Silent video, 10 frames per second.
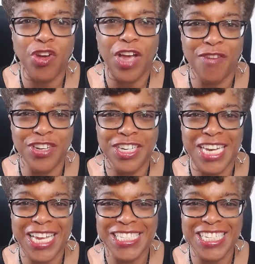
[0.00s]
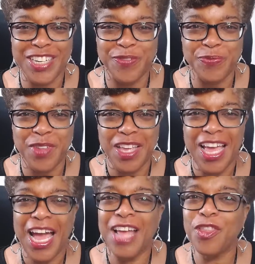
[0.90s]
and you'll have a good idea.
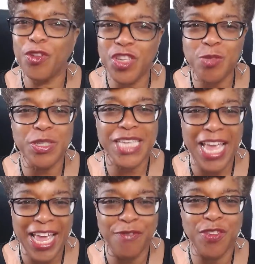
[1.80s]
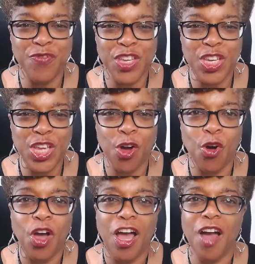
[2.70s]
I know this was a heavy
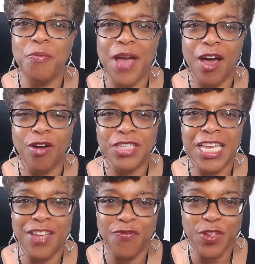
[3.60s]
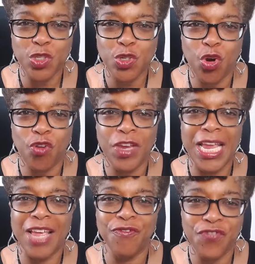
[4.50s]
video about
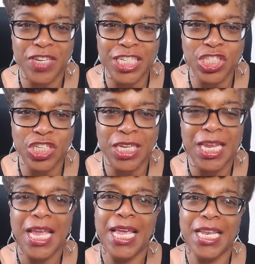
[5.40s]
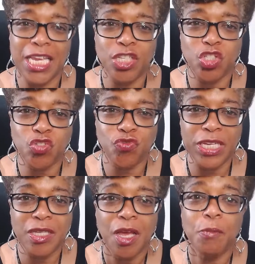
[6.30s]
inventory, inflation, and interest
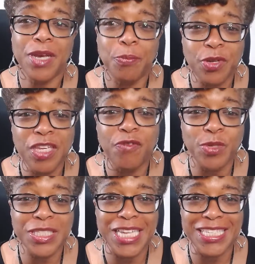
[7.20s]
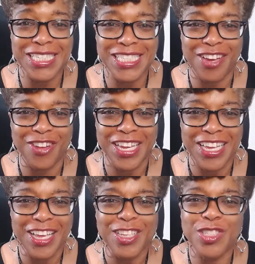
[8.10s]
rates, but I believe it was necessary.
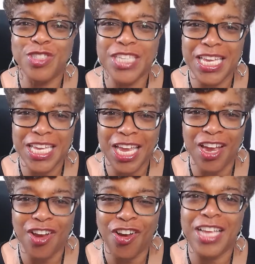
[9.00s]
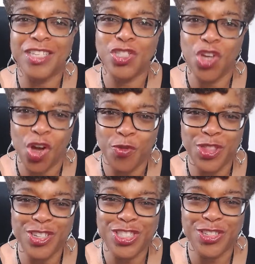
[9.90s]
So take care and talk
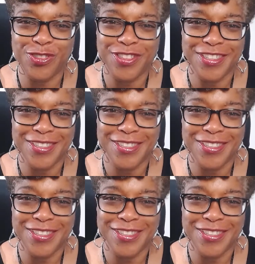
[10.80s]
with you soon.